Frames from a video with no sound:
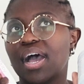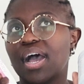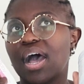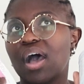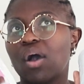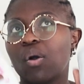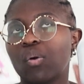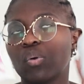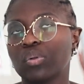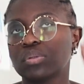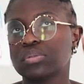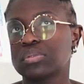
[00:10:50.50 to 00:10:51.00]

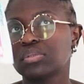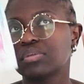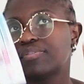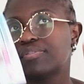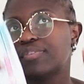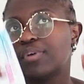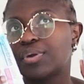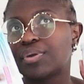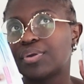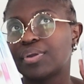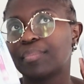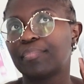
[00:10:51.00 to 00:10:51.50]
are also
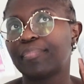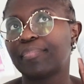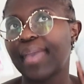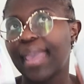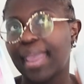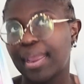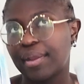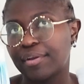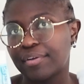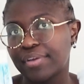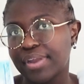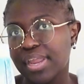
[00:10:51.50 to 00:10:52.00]
for
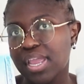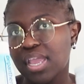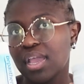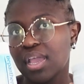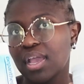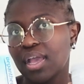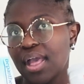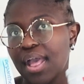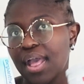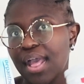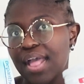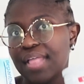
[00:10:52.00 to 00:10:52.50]

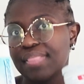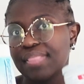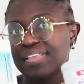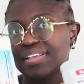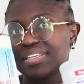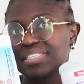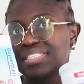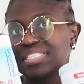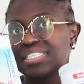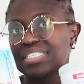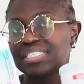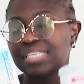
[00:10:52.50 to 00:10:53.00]
repairing
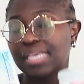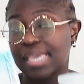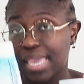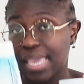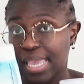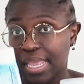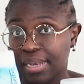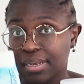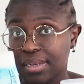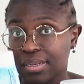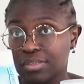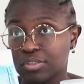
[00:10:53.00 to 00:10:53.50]
the
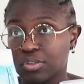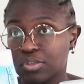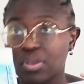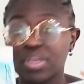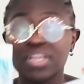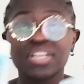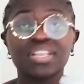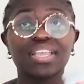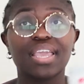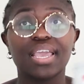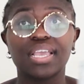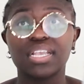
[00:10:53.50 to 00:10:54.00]
skin. So
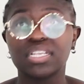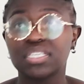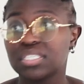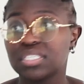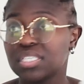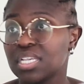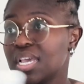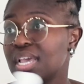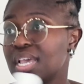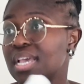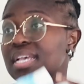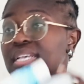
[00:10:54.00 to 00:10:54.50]
in
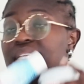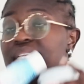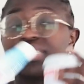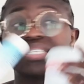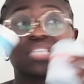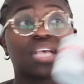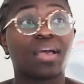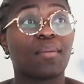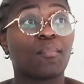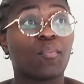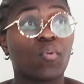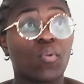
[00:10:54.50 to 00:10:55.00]
case
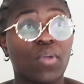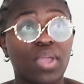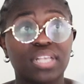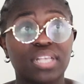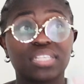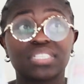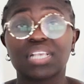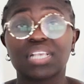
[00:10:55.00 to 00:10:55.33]
some way,